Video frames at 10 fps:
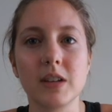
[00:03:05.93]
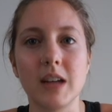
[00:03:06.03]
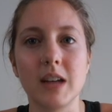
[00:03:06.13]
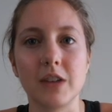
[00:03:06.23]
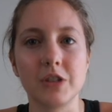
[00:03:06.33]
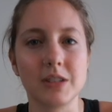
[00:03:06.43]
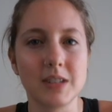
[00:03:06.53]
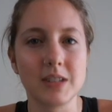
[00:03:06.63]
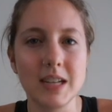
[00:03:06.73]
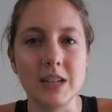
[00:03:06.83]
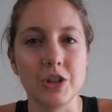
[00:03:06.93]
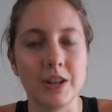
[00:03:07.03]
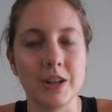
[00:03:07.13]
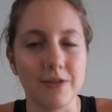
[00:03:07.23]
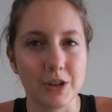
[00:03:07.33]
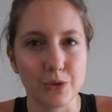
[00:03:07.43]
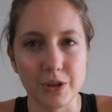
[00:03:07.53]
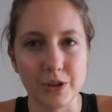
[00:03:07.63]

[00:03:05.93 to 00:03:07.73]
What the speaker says: connections to each individual.